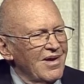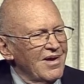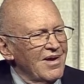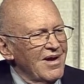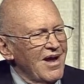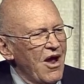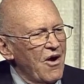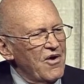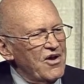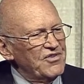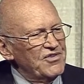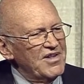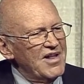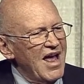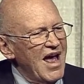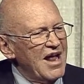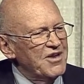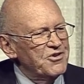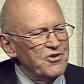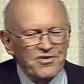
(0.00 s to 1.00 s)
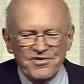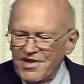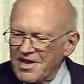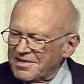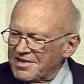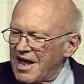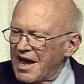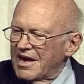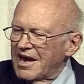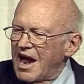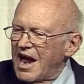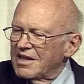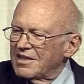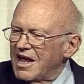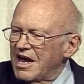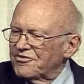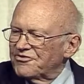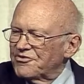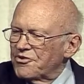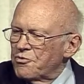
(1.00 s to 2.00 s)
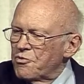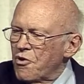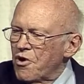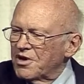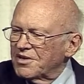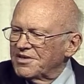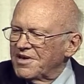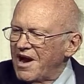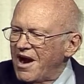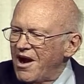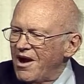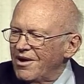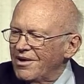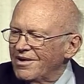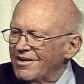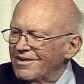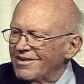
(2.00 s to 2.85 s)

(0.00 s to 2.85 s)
Now, do you think that guy likes to work there?